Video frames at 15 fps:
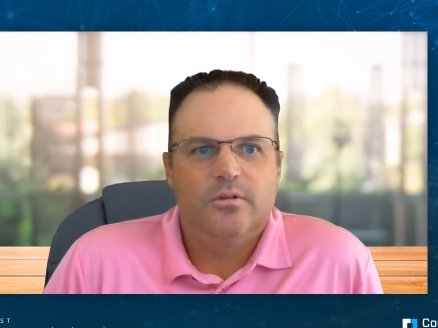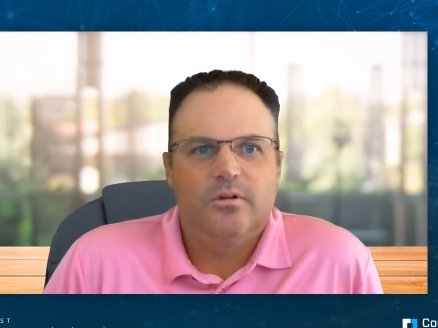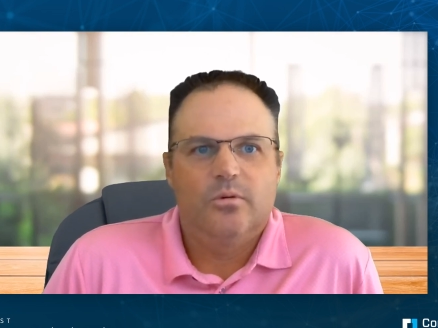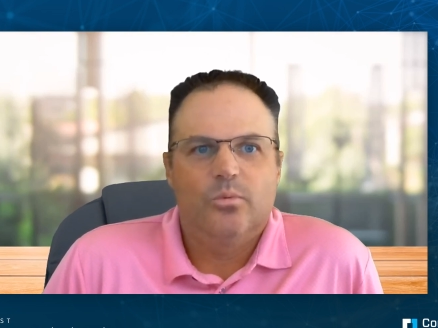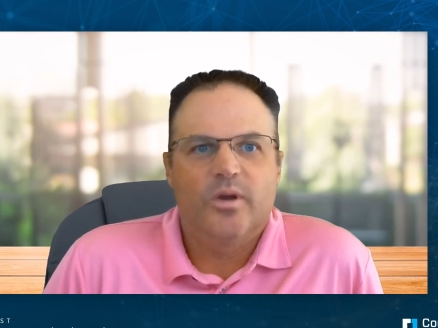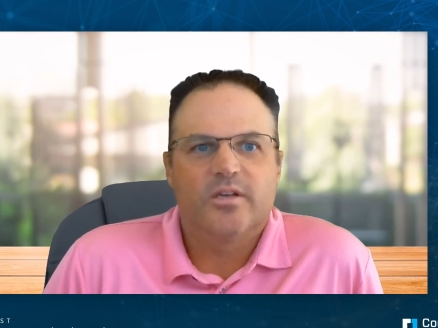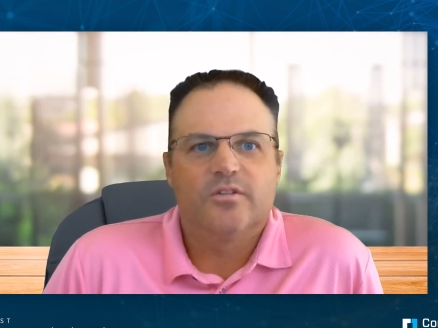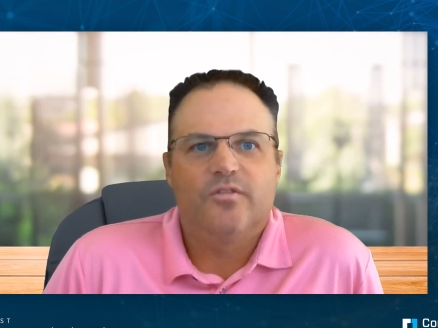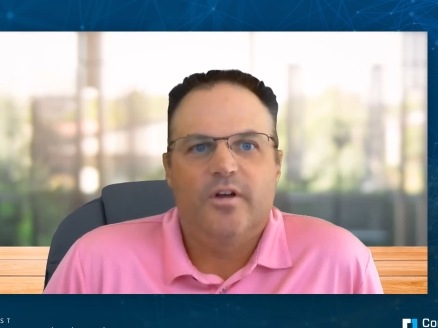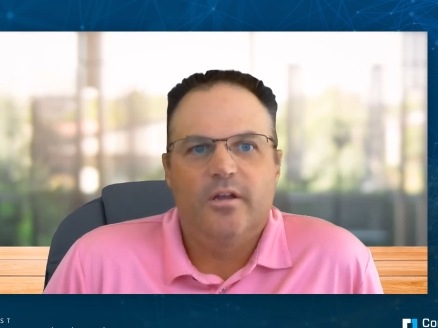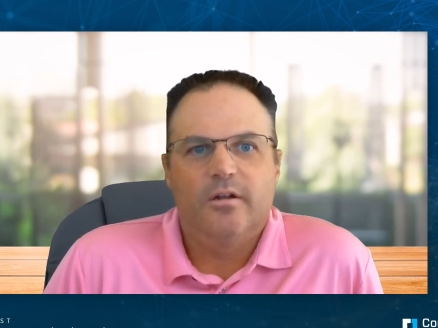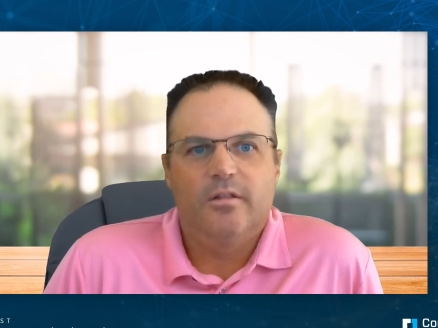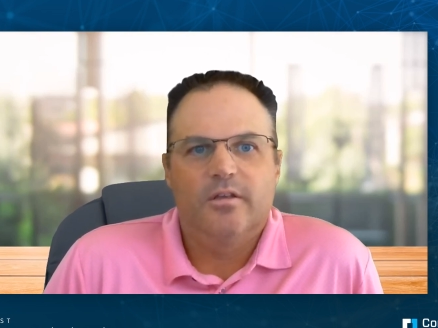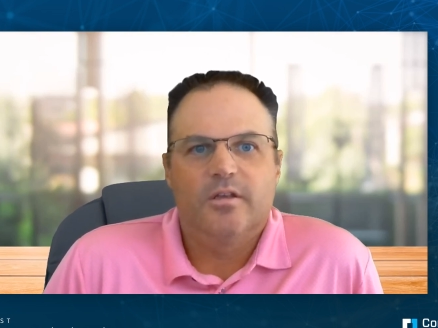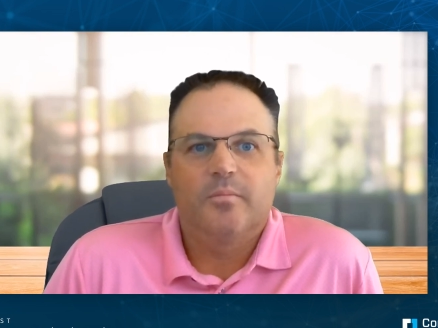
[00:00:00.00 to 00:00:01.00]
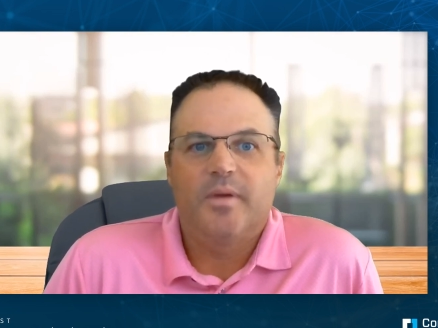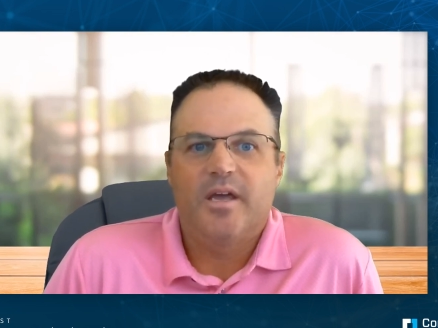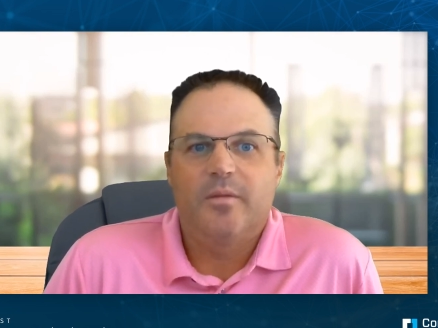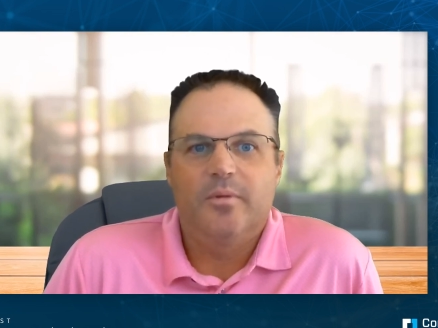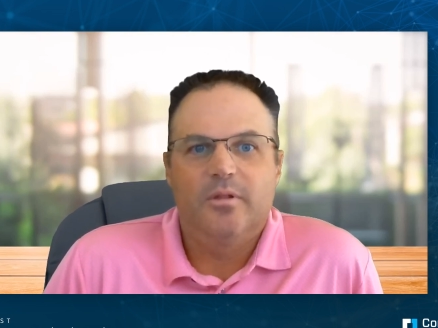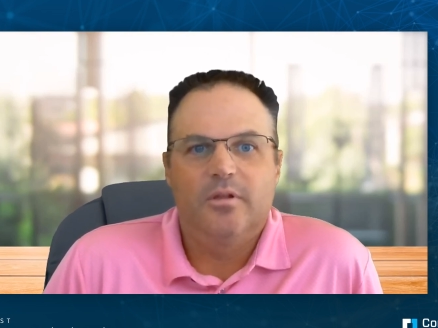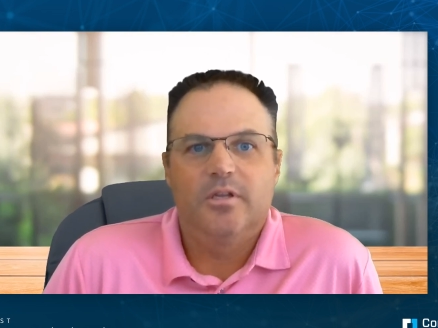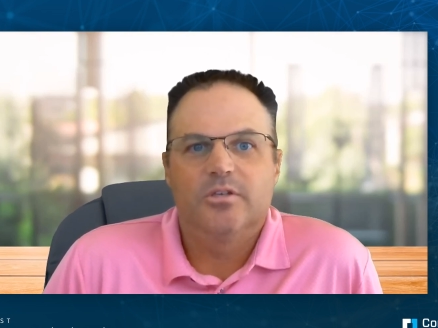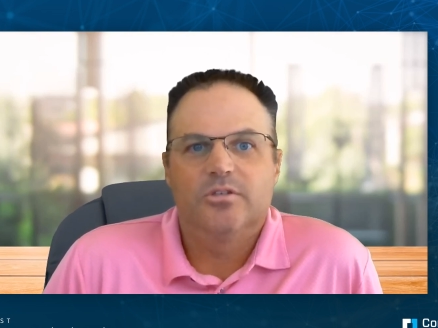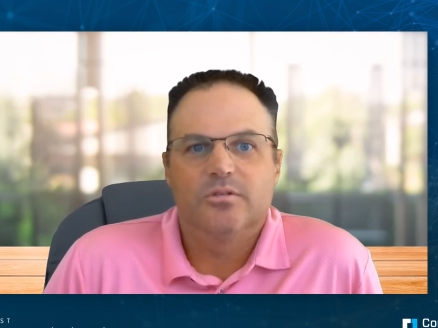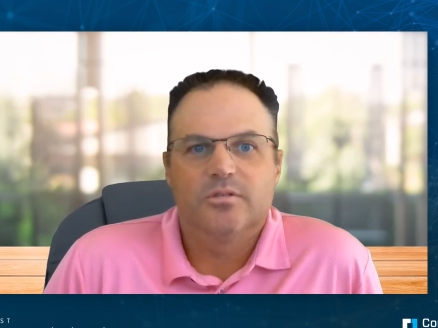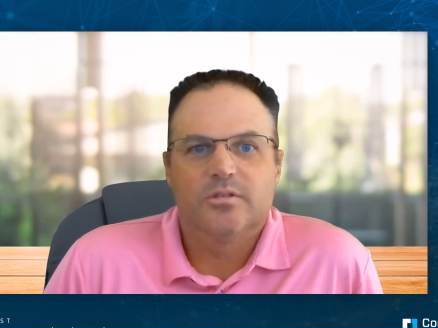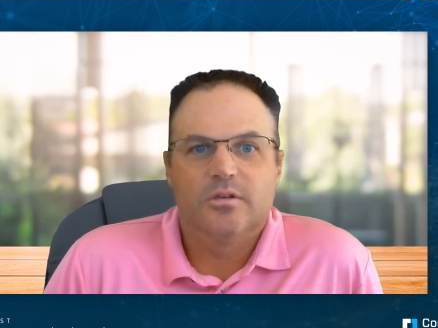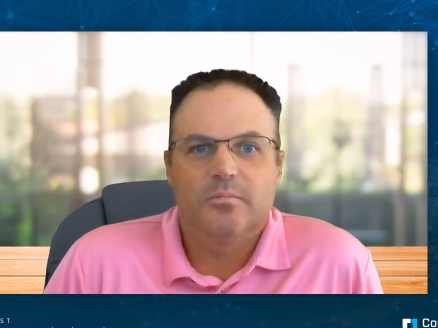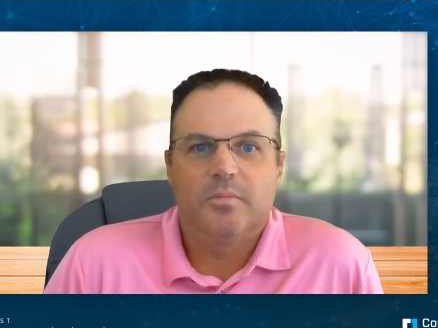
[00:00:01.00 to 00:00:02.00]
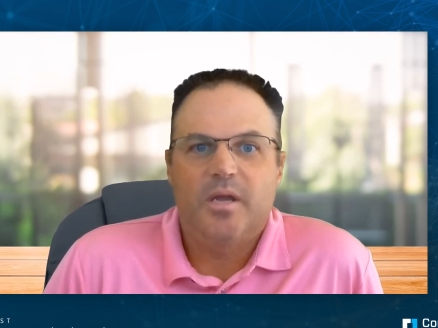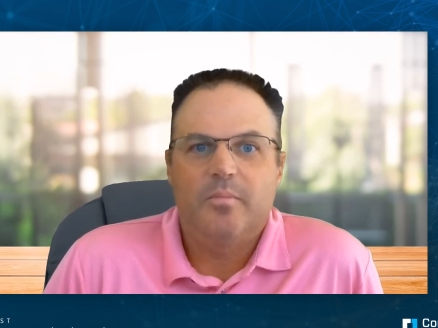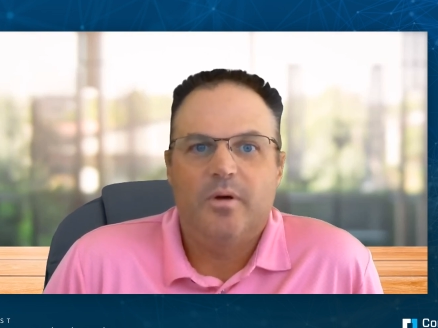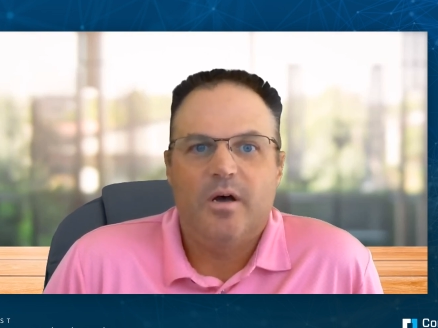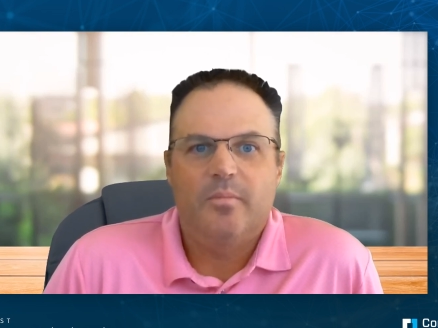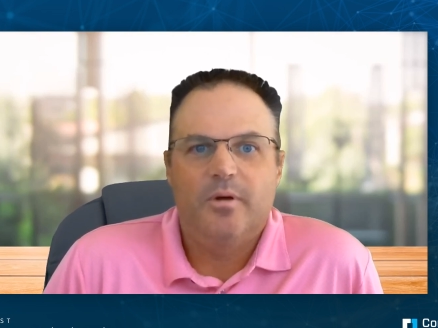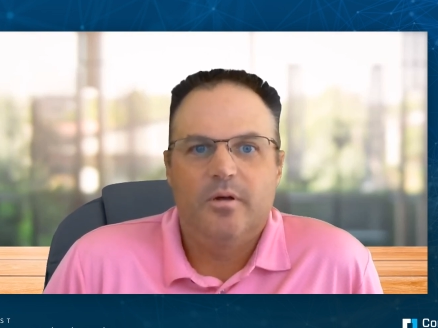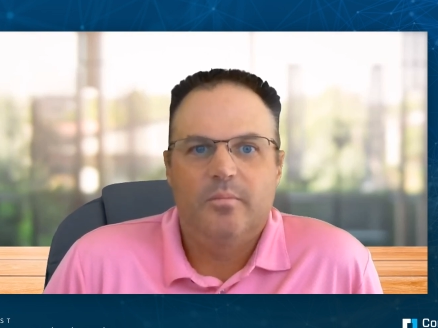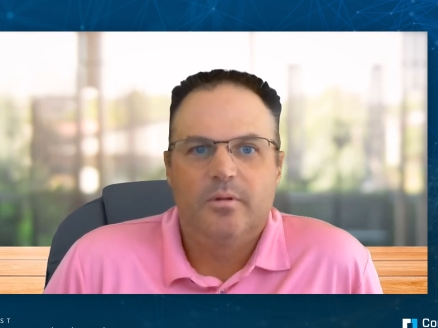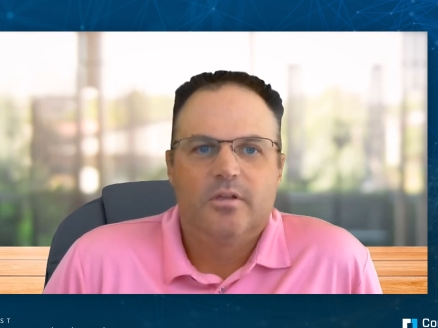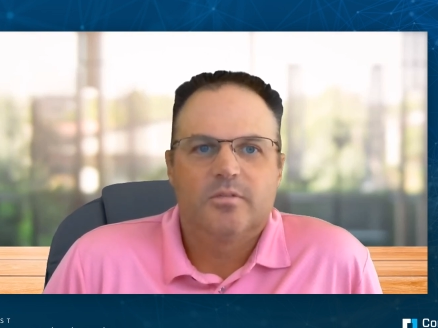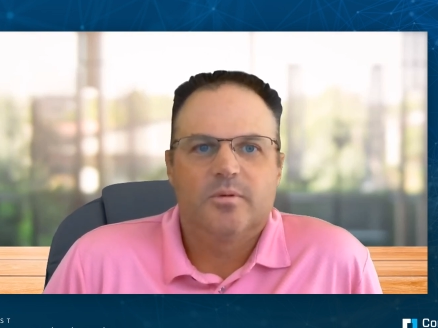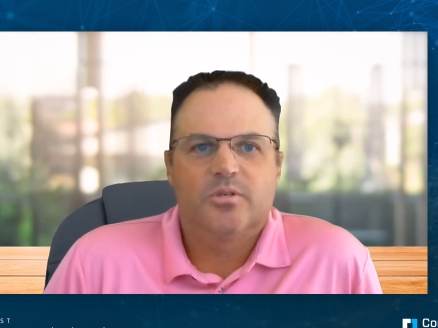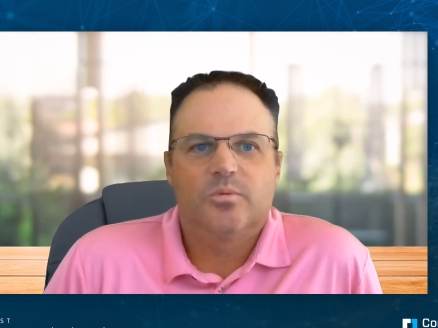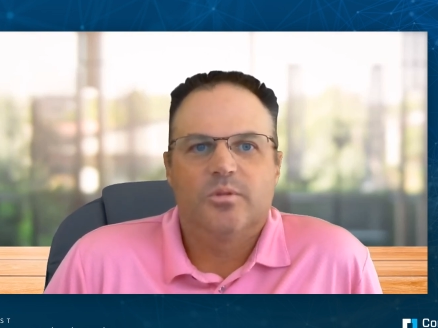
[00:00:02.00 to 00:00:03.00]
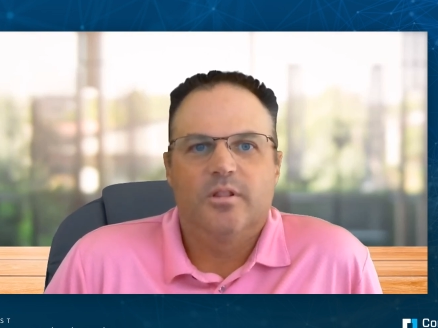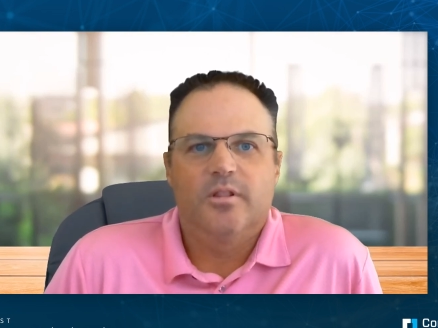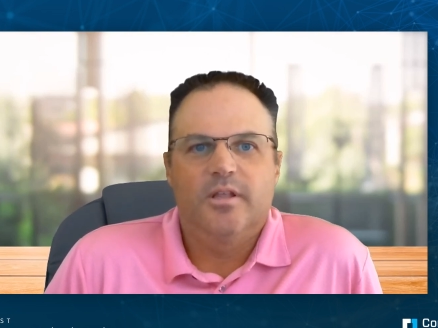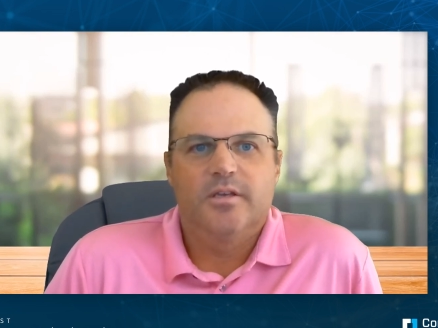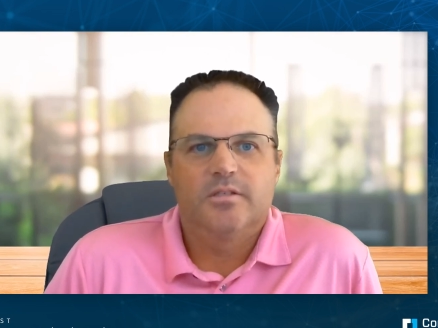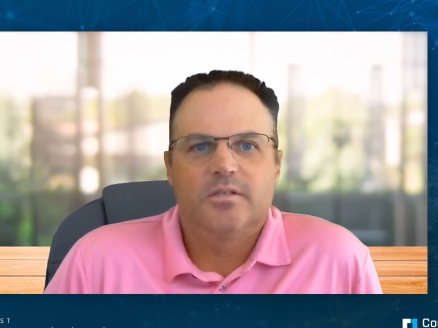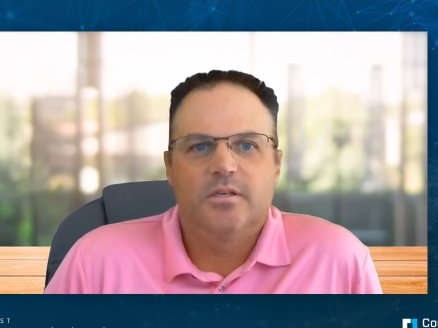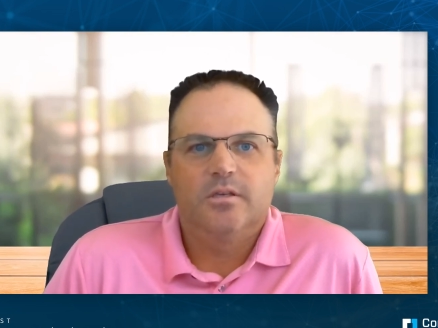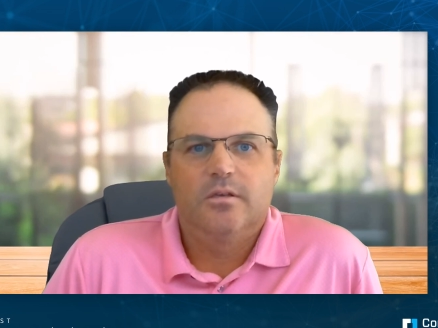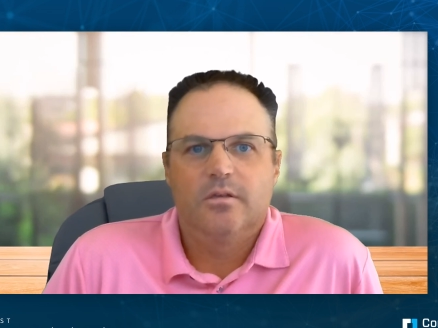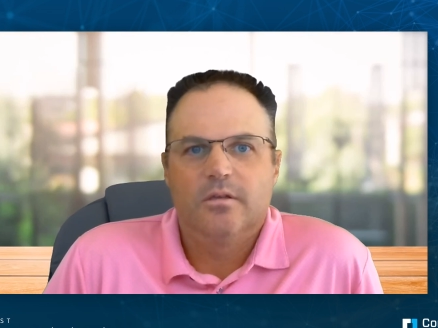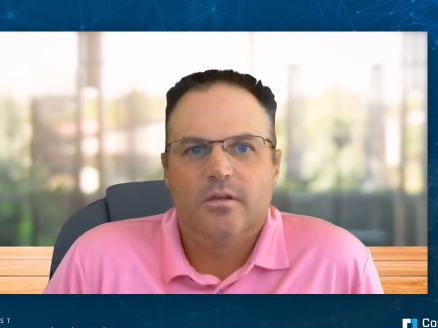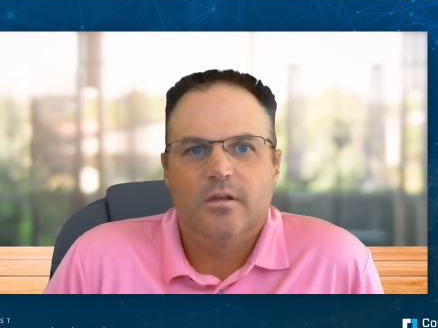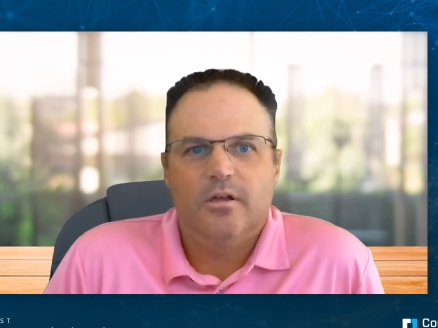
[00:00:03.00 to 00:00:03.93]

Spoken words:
rectifying all the compatibility issues that might pop up, especially with legacy,